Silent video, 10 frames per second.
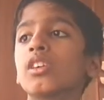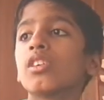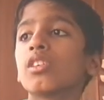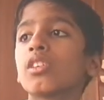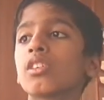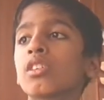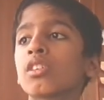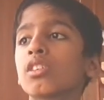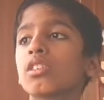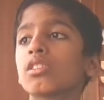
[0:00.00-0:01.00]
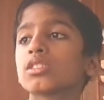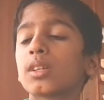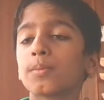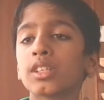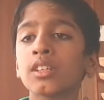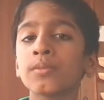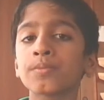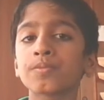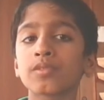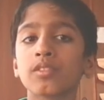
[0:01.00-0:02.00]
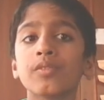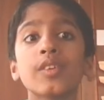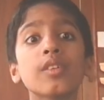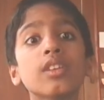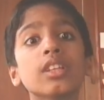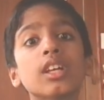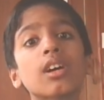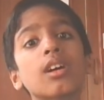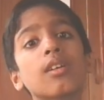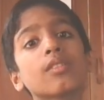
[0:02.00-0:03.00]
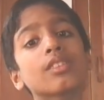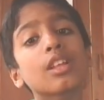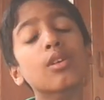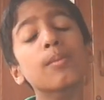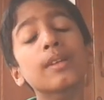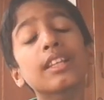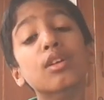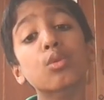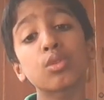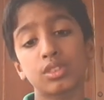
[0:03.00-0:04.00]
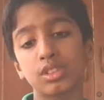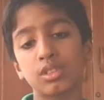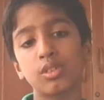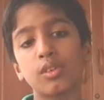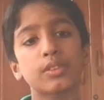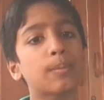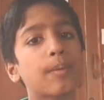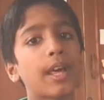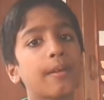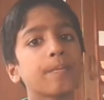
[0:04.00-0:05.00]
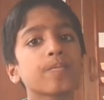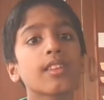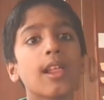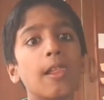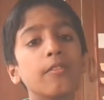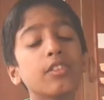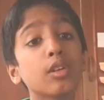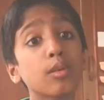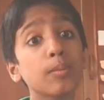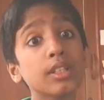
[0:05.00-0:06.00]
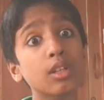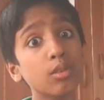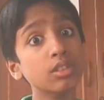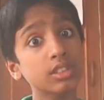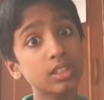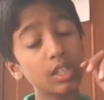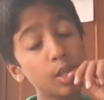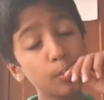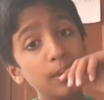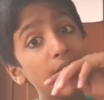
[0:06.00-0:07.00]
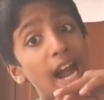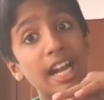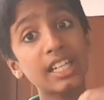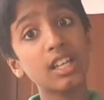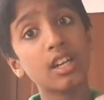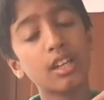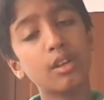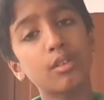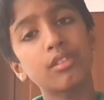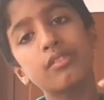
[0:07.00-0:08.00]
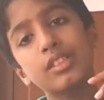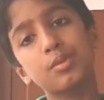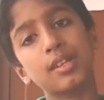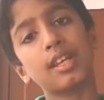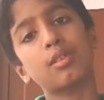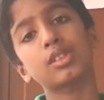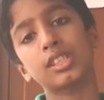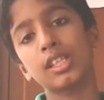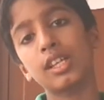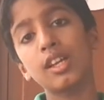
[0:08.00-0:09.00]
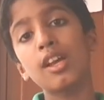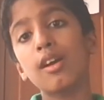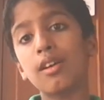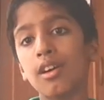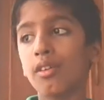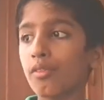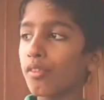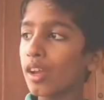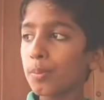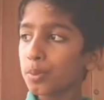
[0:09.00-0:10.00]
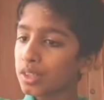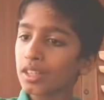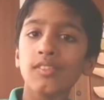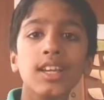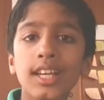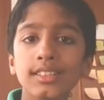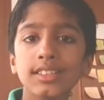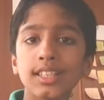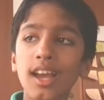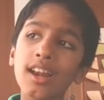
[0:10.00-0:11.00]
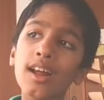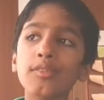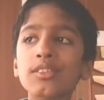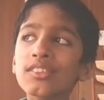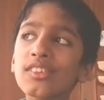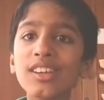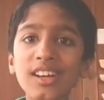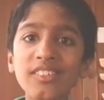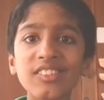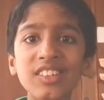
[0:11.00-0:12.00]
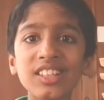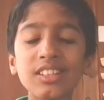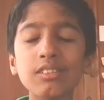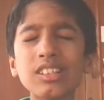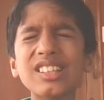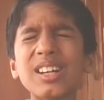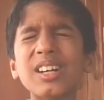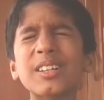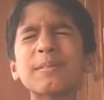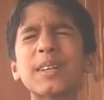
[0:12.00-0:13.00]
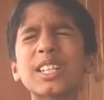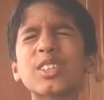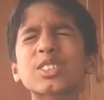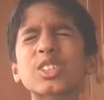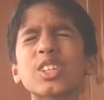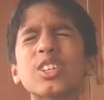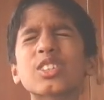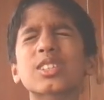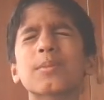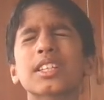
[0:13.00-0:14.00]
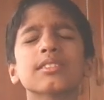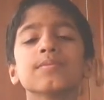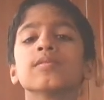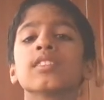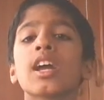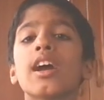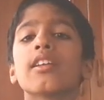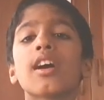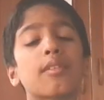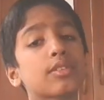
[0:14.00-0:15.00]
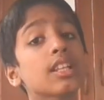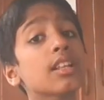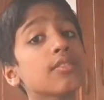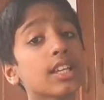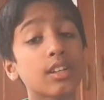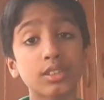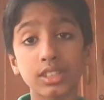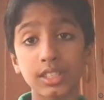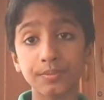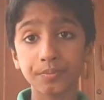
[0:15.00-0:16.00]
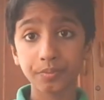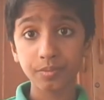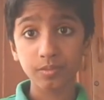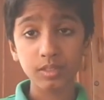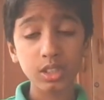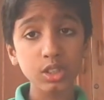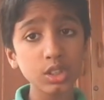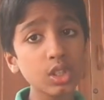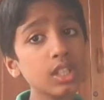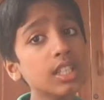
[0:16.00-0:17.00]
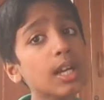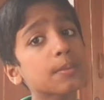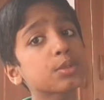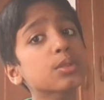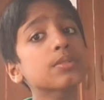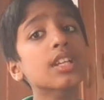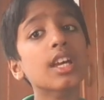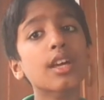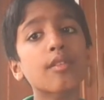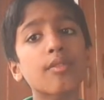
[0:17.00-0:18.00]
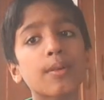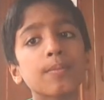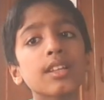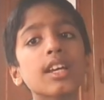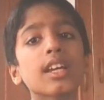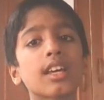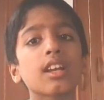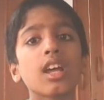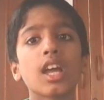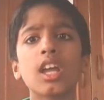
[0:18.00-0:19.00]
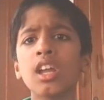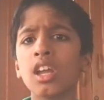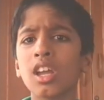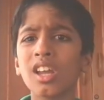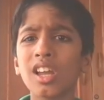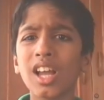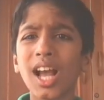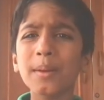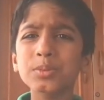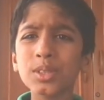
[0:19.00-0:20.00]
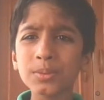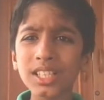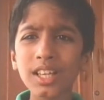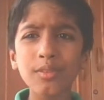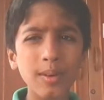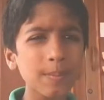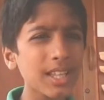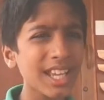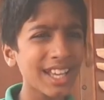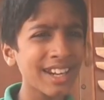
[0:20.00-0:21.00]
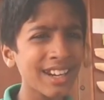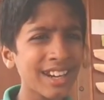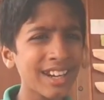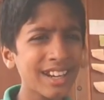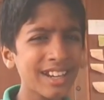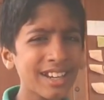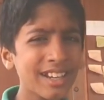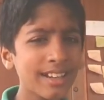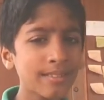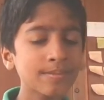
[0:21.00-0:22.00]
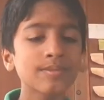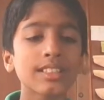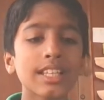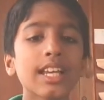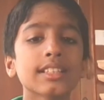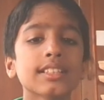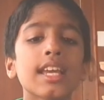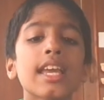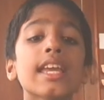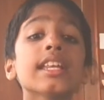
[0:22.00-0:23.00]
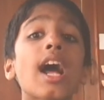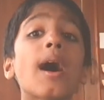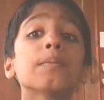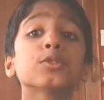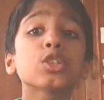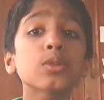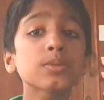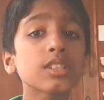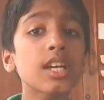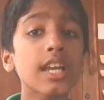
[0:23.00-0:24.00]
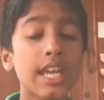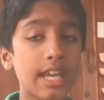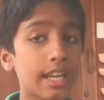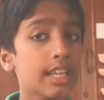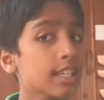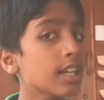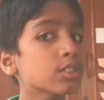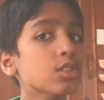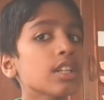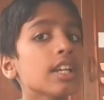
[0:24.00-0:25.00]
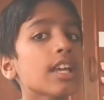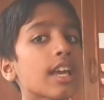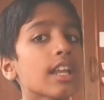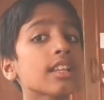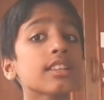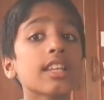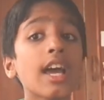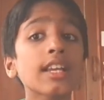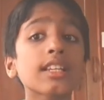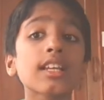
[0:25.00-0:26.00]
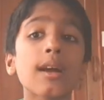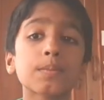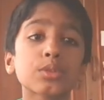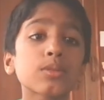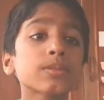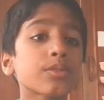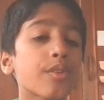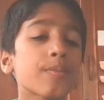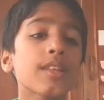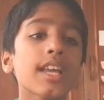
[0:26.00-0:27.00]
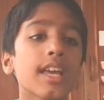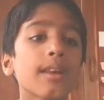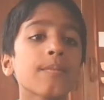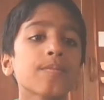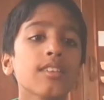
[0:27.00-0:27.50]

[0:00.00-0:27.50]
or something, will there will be the roots of the plant. And where will be the roots? They will be underground, which we cannot see. While putting, we can see, and after we will cover with the mud or soil or something, and after that we cannot see. So it absorbs the air from the air. Absorbs air from the air. Yes, it absorbs the air. It also need air that absorbs from the air